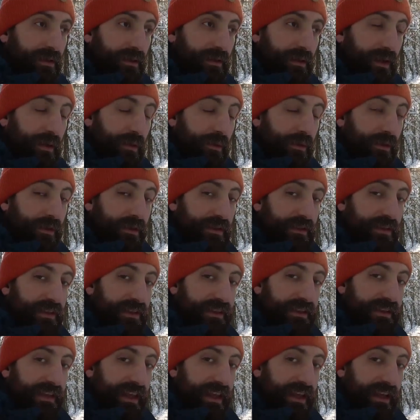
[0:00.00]
That was
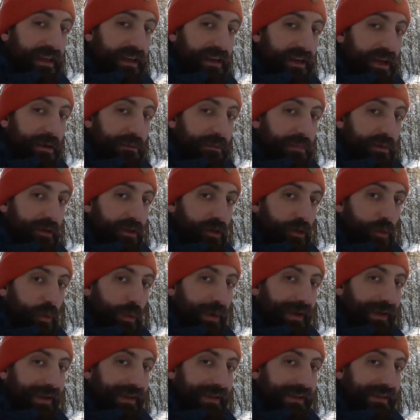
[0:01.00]
take number
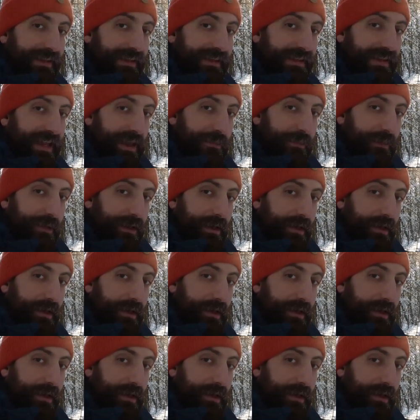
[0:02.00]
27.